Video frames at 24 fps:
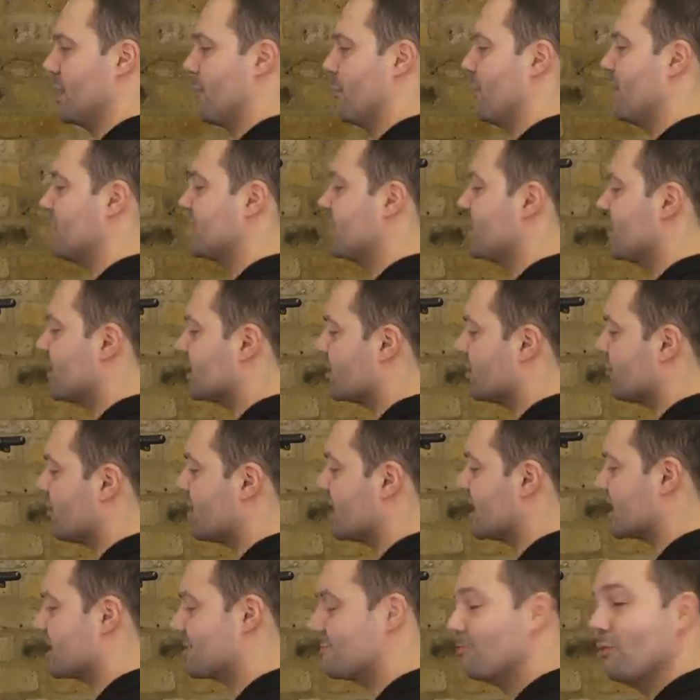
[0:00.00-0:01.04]
Britain doesn't
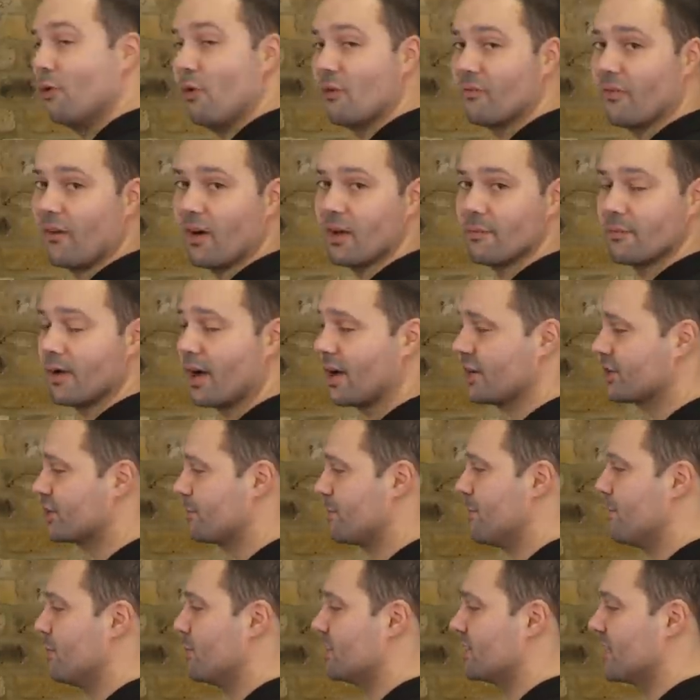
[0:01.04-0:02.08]
really export very much.
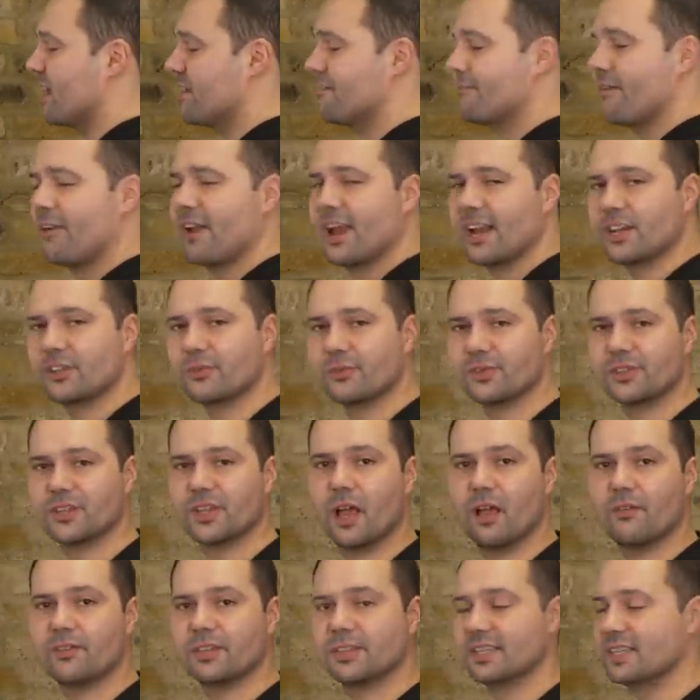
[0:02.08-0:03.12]
People will say financial
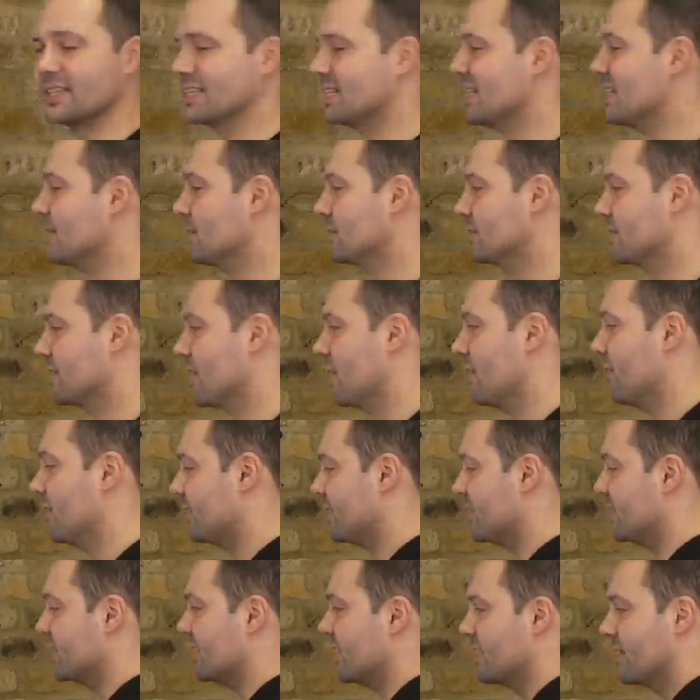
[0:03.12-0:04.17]
services, legal
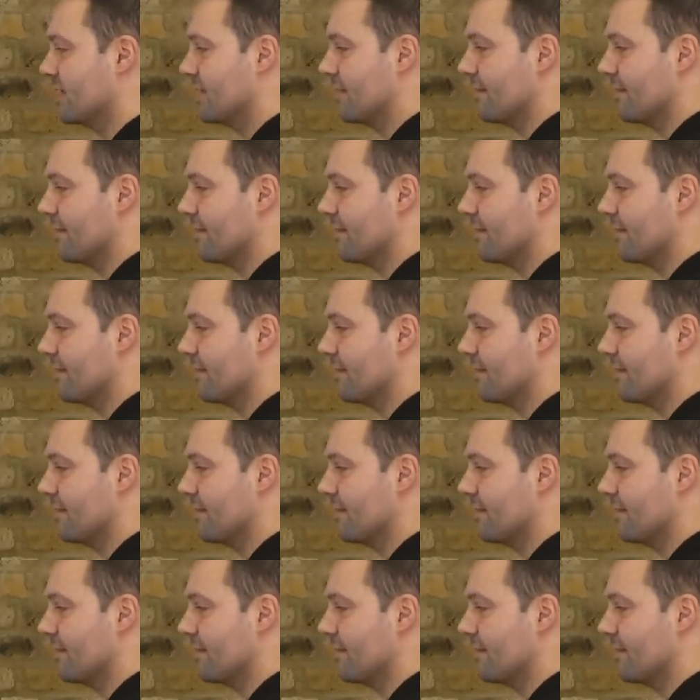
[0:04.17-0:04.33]
services.